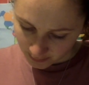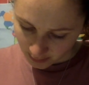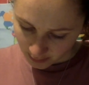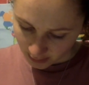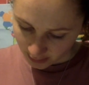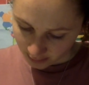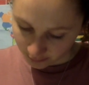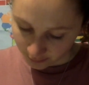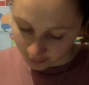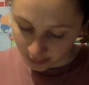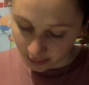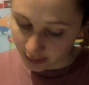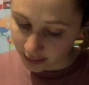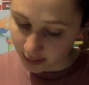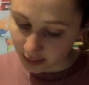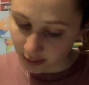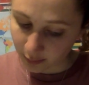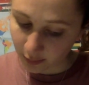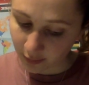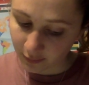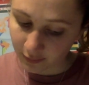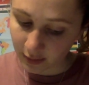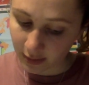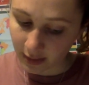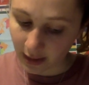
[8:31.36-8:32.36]
I really think
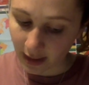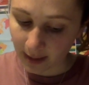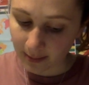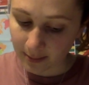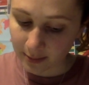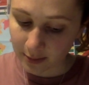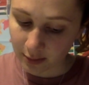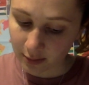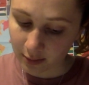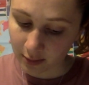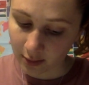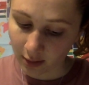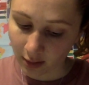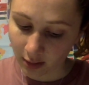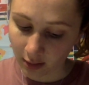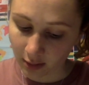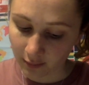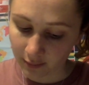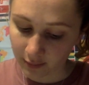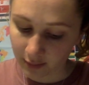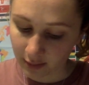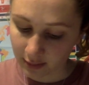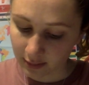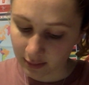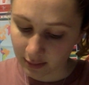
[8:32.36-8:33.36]
we've done absolutely all
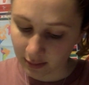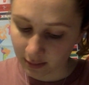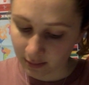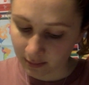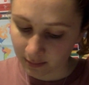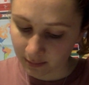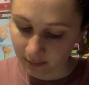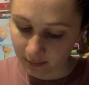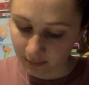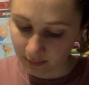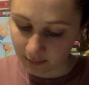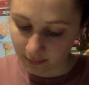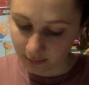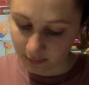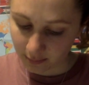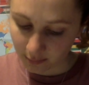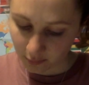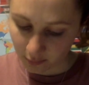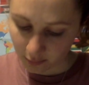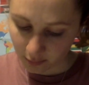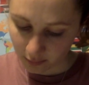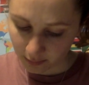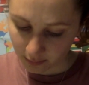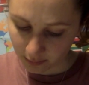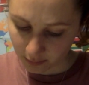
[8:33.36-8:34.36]
of these, and
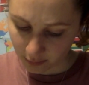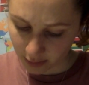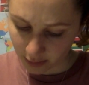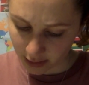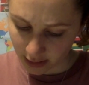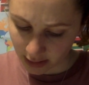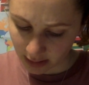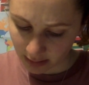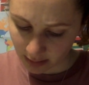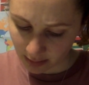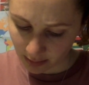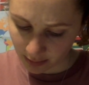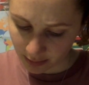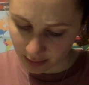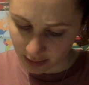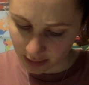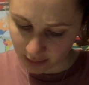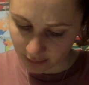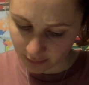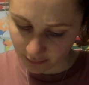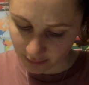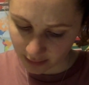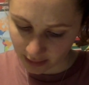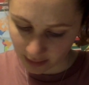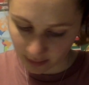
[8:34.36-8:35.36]
we can come up with a
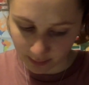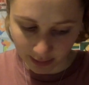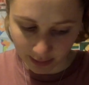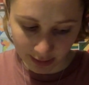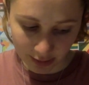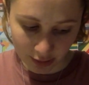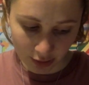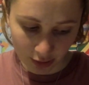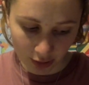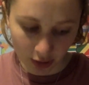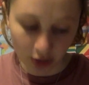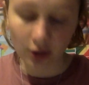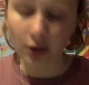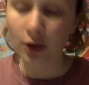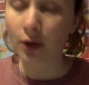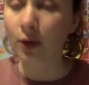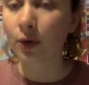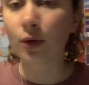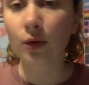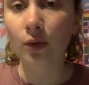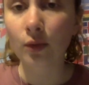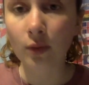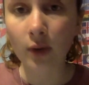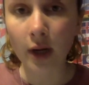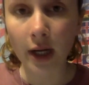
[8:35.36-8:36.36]
different combination.
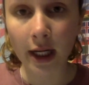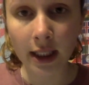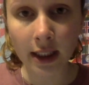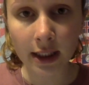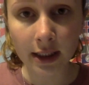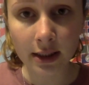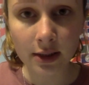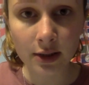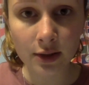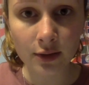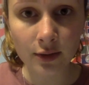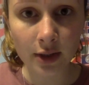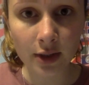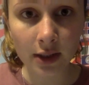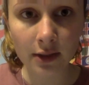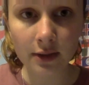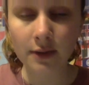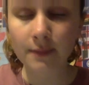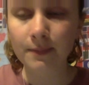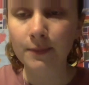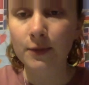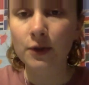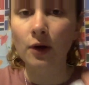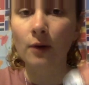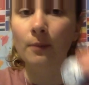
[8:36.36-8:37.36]
Ooh, I like to do
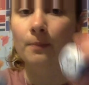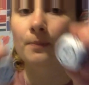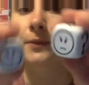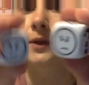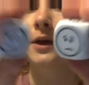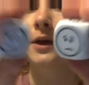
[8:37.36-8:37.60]
this. So,